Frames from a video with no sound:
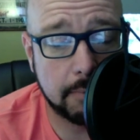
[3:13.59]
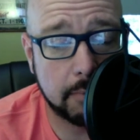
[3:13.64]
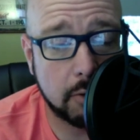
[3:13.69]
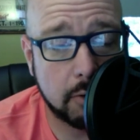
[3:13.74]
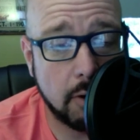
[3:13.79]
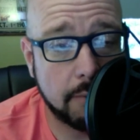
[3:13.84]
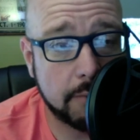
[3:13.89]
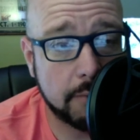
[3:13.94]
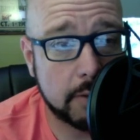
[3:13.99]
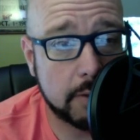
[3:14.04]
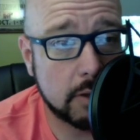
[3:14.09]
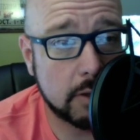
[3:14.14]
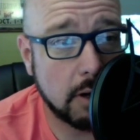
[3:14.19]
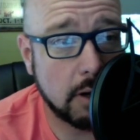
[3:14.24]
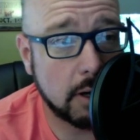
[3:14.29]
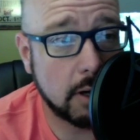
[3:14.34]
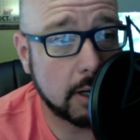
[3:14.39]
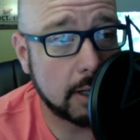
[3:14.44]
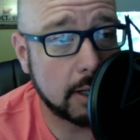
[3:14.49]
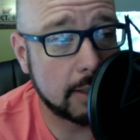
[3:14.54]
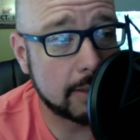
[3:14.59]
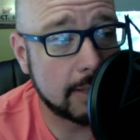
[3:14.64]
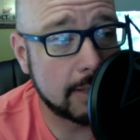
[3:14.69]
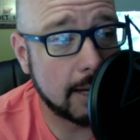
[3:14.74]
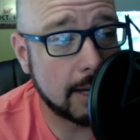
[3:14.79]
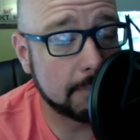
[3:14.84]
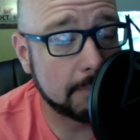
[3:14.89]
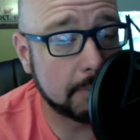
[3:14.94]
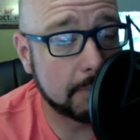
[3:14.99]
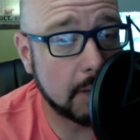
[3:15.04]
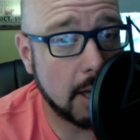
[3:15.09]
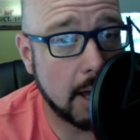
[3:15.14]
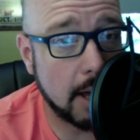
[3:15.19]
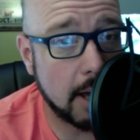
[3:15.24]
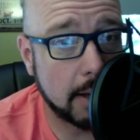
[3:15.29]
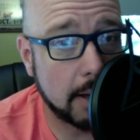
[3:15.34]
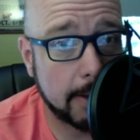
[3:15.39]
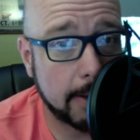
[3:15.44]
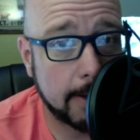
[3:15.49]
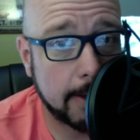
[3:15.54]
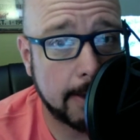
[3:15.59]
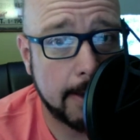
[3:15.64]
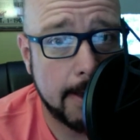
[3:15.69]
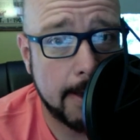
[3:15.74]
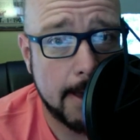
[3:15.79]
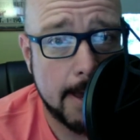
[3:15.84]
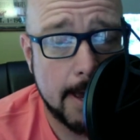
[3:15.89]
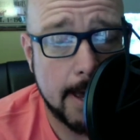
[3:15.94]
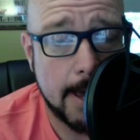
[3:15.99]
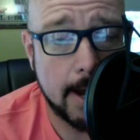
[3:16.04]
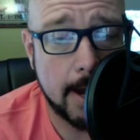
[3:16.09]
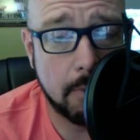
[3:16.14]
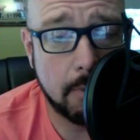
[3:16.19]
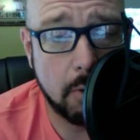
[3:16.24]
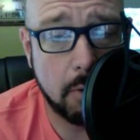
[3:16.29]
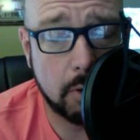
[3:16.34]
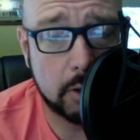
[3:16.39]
CoffeeTalk.blog, and I wrote it